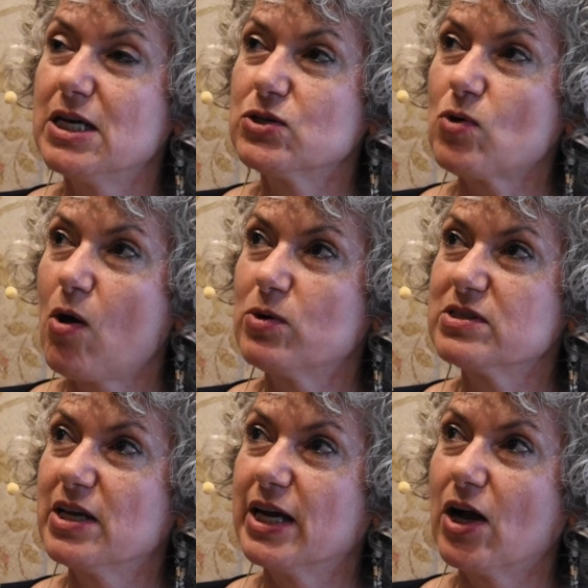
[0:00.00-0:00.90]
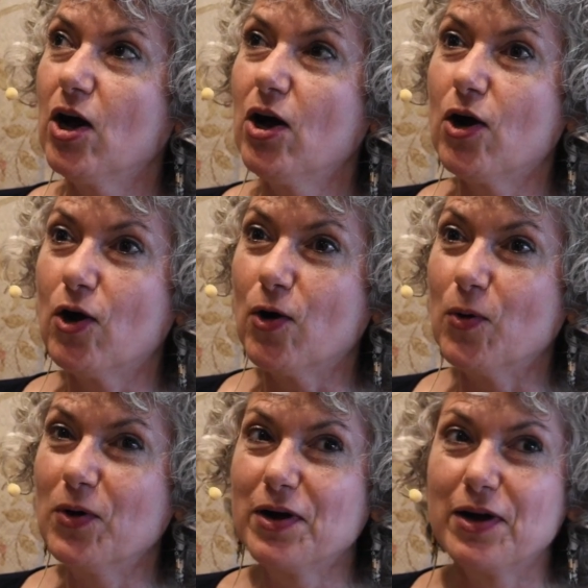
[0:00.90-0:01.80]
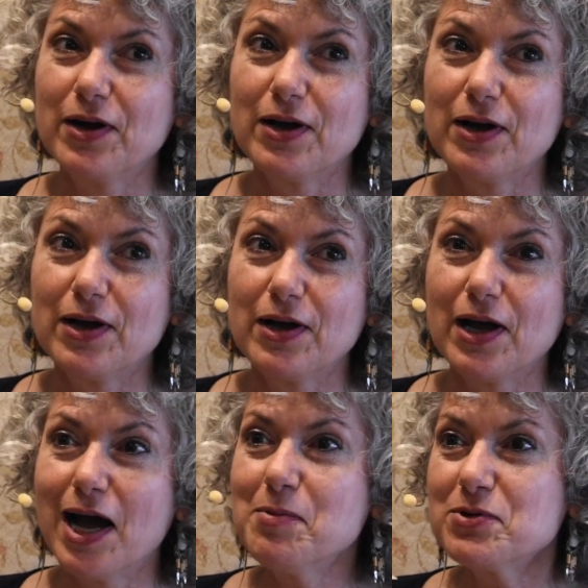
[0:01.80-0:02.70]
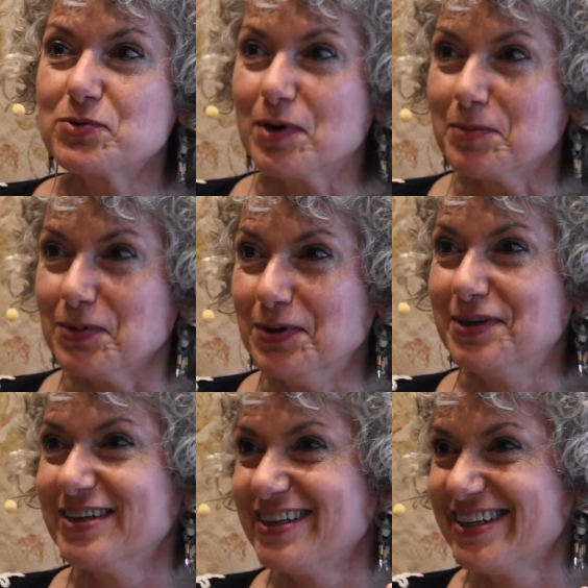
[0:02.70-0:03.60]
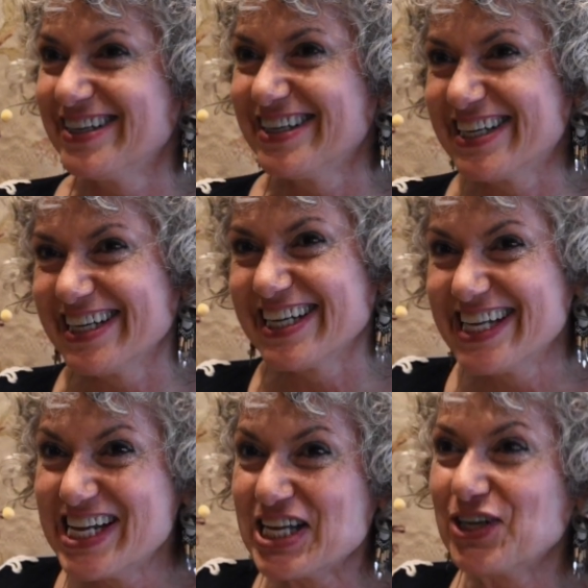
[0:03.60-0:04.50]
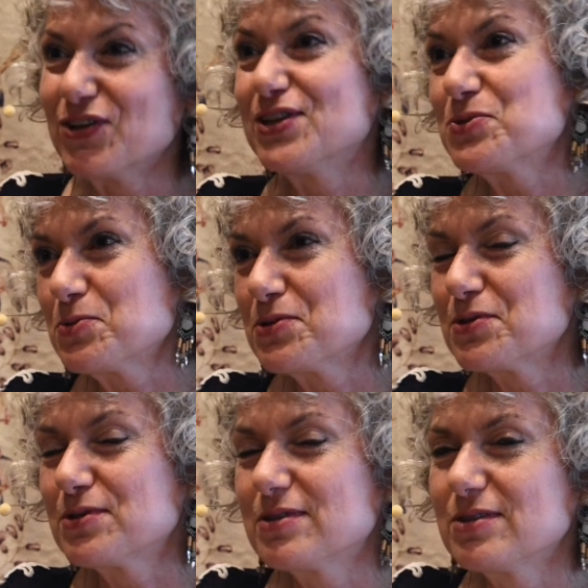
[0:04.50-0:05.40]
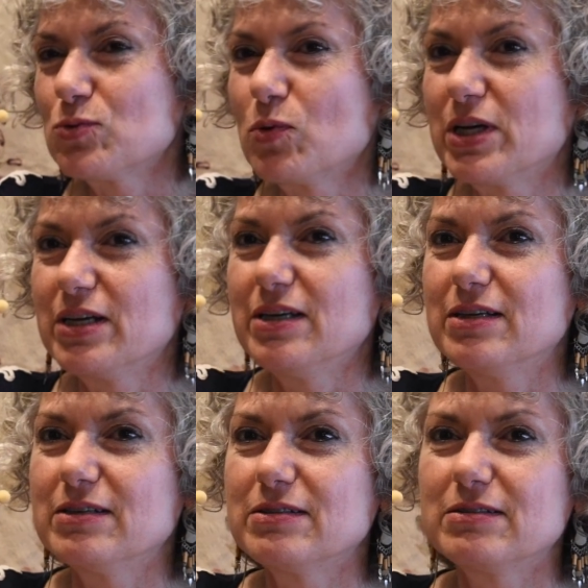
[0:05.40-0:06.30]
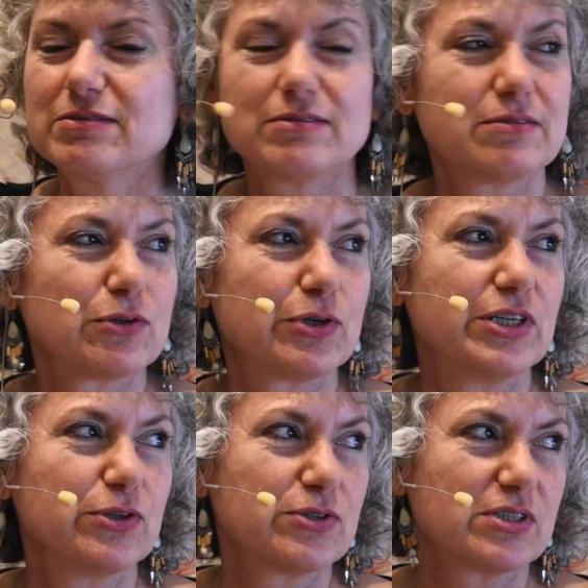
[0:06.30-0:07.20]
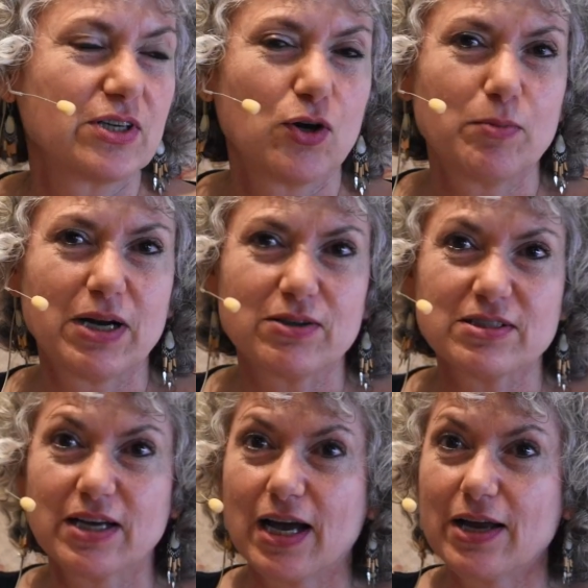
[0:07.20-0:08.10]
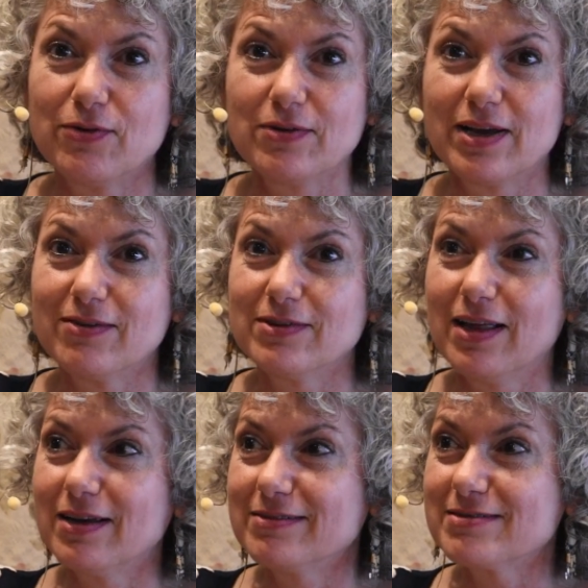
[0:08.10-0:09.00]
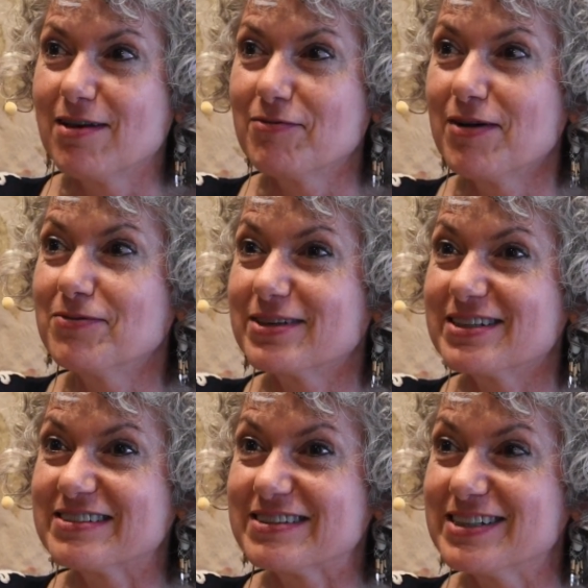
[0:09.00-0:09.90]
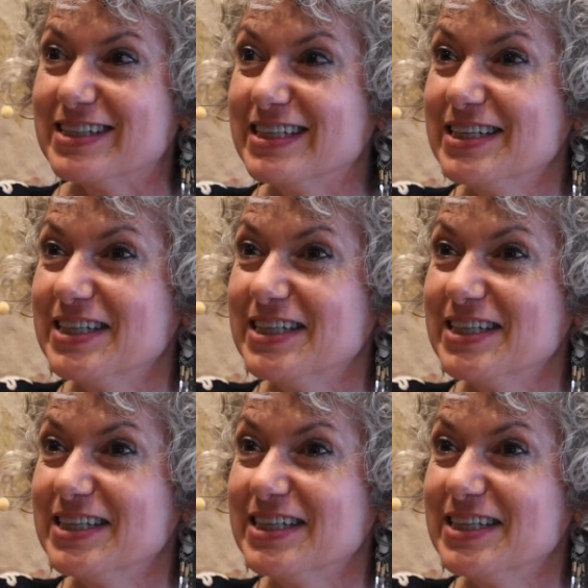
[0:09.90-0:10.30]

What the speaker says: So I was like, uh-oh, I'm in trouble. You know, this was 20, 30 years ago, but I was like, I don't have a lot of self-efficacy.